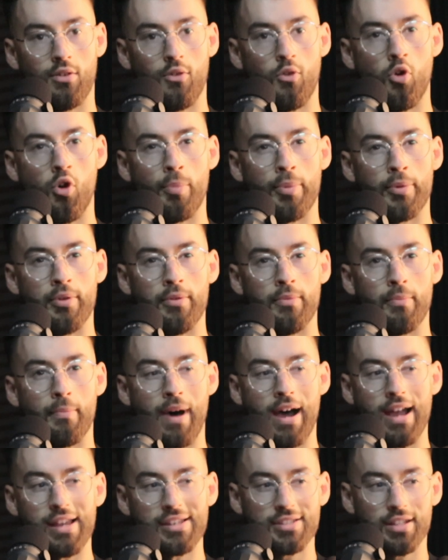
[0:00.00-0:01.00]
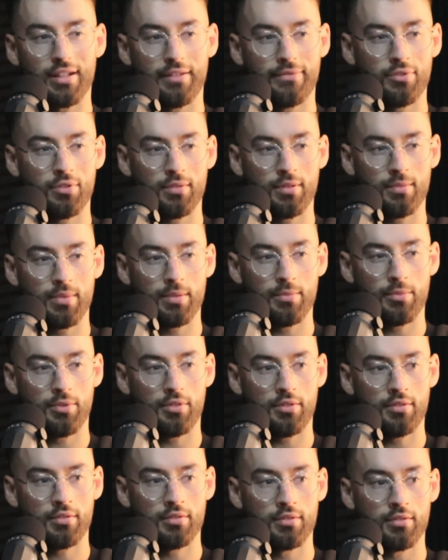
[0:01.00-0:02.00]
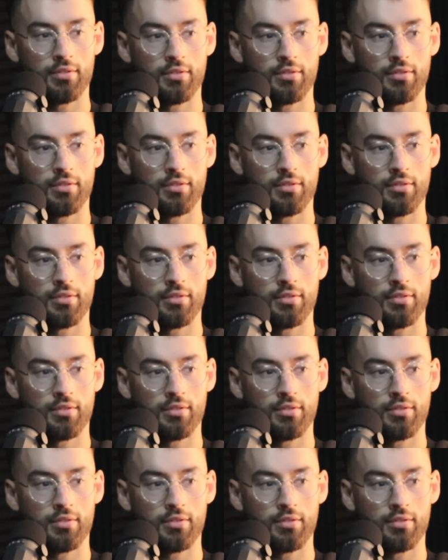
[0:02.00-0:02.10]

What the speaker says: open myself a little bit more,